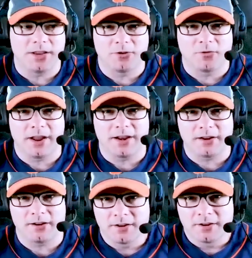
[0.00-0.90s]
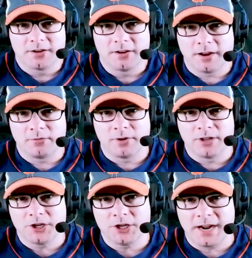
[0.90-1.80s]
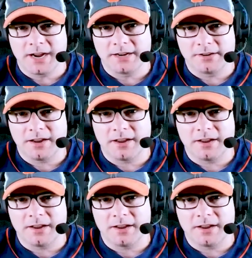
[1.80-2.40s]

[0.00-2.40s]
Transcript: fully integrated, really shine?